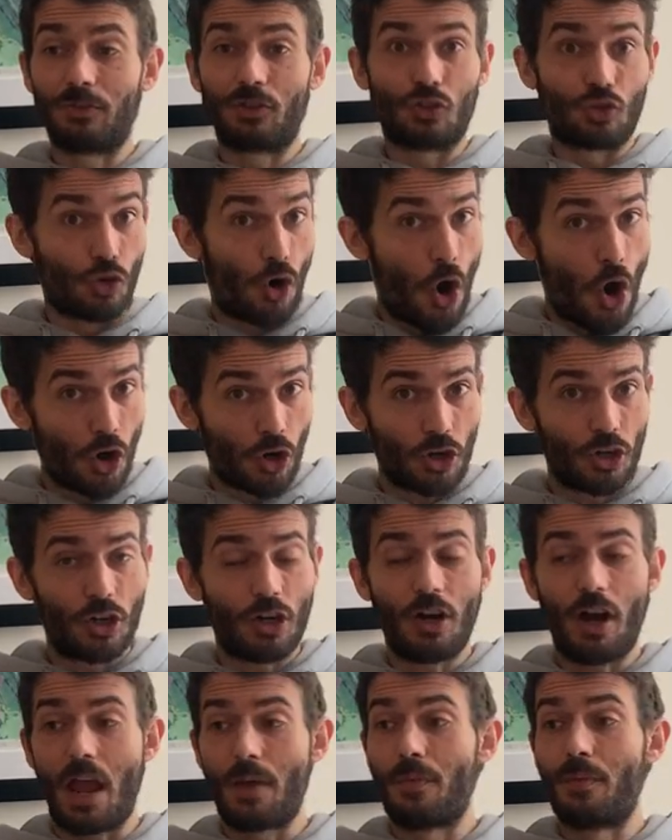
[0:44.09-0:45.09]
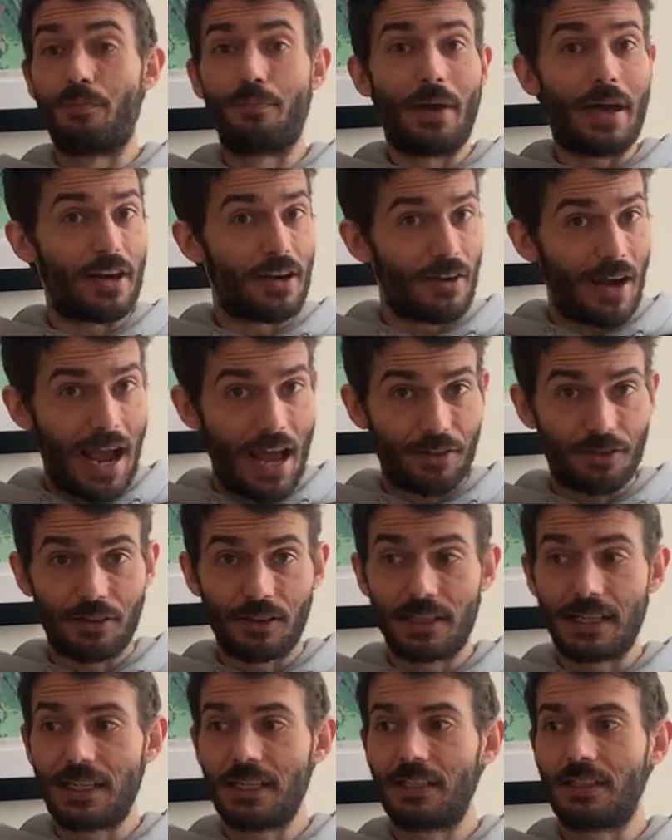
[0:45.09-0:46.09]
stronger, I'm a better
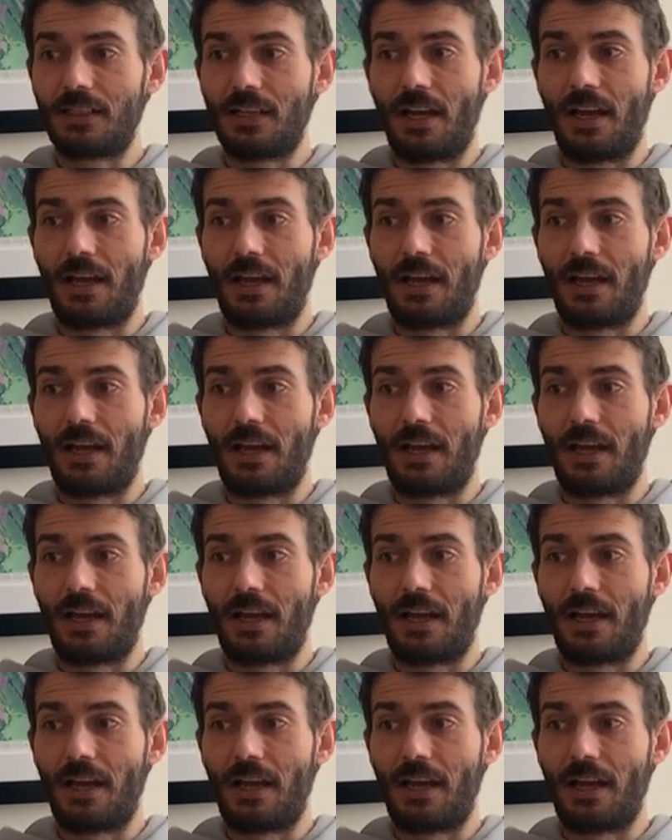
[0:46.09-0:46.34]
athlete,